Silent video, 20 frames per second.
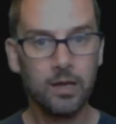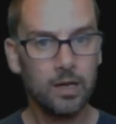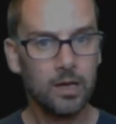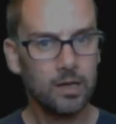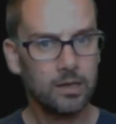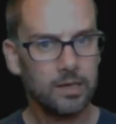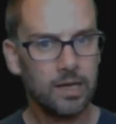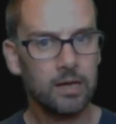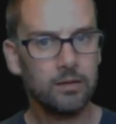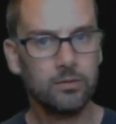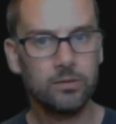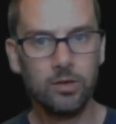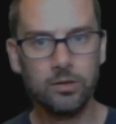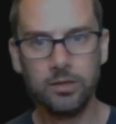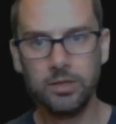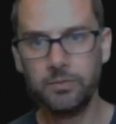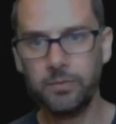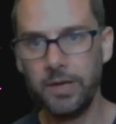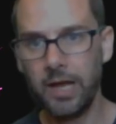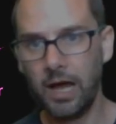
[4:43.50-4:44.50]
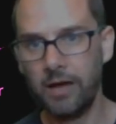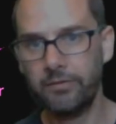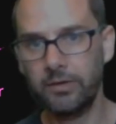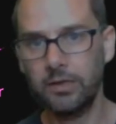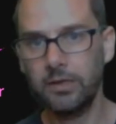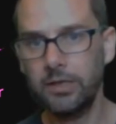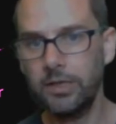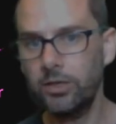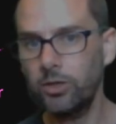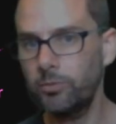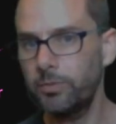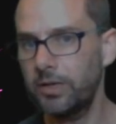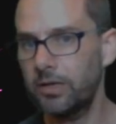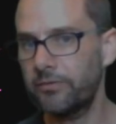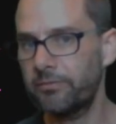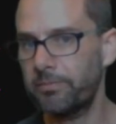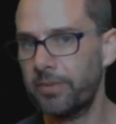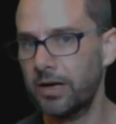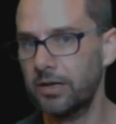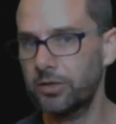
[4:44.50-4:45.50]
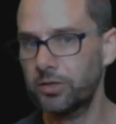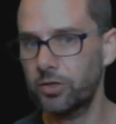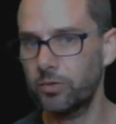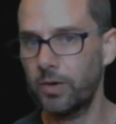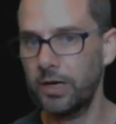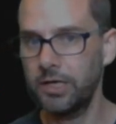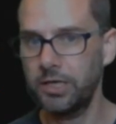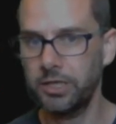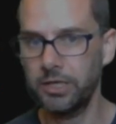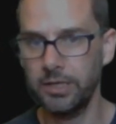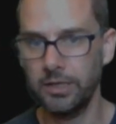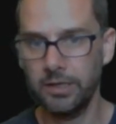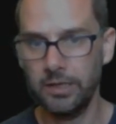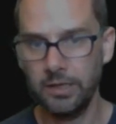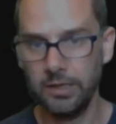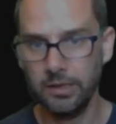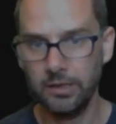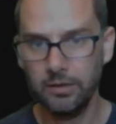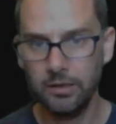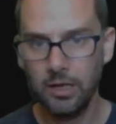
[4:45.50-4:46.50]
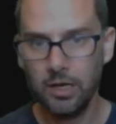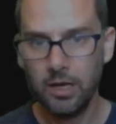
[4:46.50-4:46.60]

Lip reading: Now notice we have a little bit of punctuation in here.